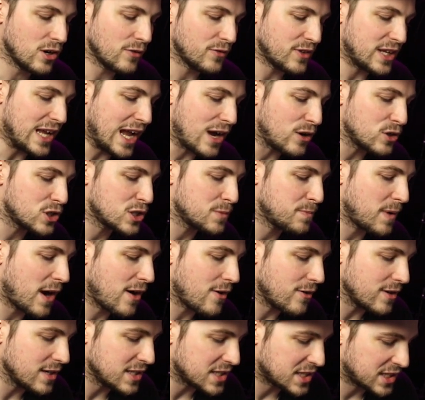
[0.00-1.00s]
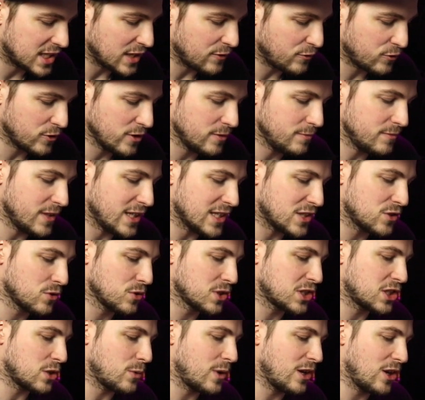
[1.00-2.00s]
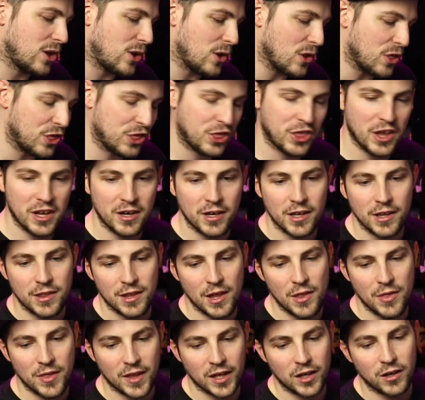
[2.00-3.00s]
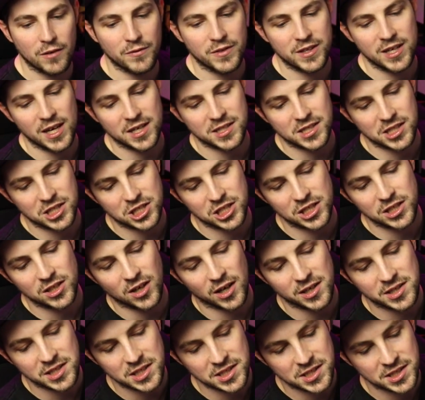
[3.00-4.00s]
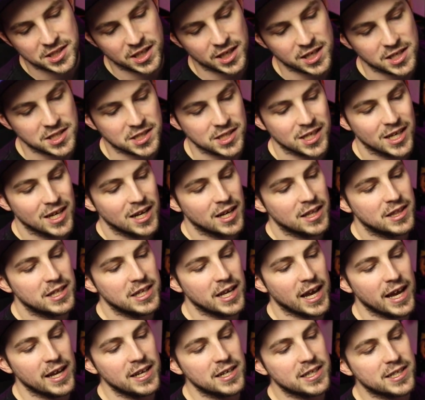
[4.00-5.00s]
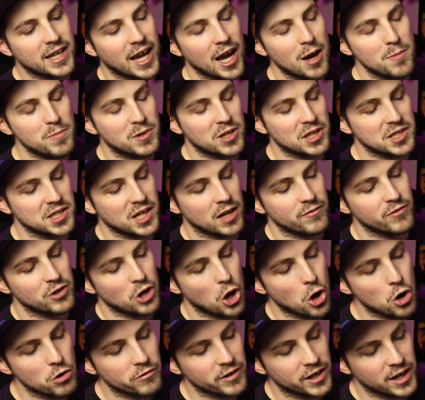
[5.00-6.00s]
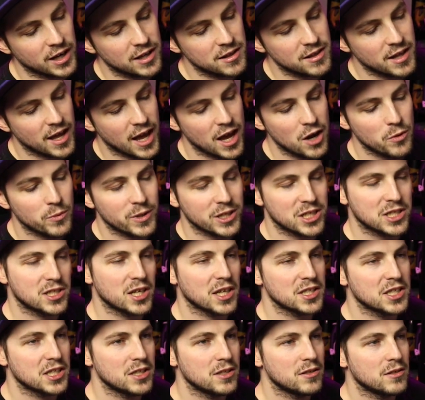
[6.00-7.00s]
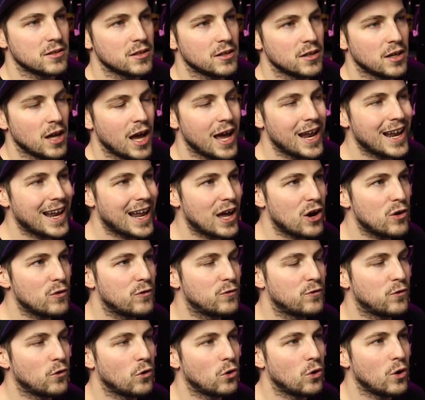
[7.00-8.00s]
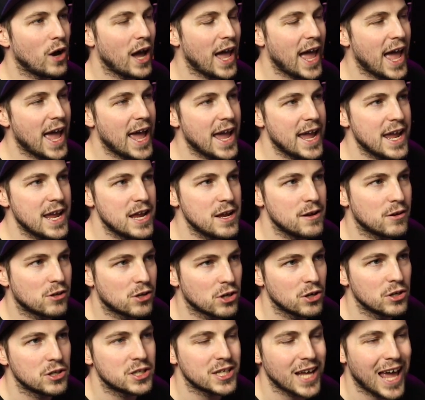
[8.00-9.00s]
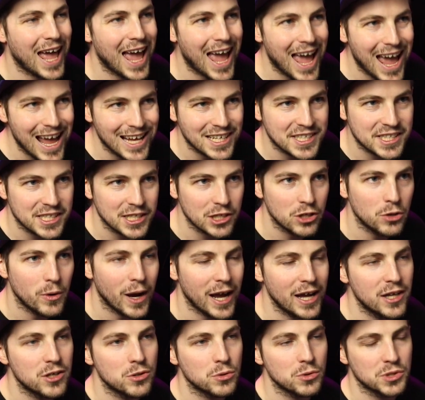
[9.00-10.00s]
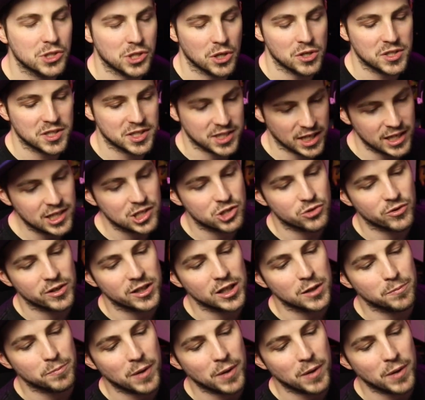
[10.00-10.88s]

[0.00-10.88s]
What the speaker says: of the outer barrel is different. It's also a lot thinner than that of the SSG 96. The end cap doesn't have an O-ring in there, which doesn't allow for a good air seal and also centering the